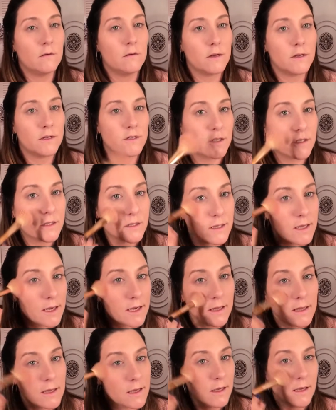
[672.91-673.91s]
and just
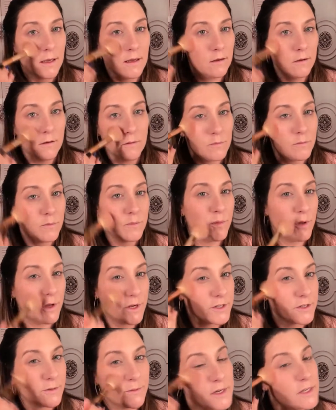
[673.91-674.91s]
lightly
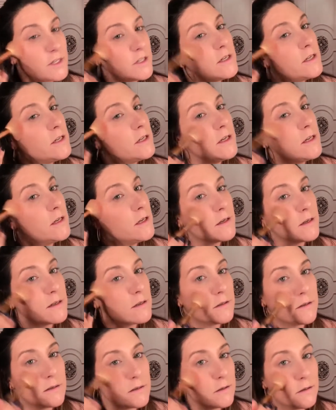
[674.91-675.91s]
blush my
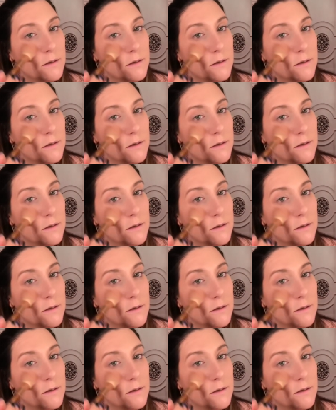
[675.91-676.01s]
cheeks.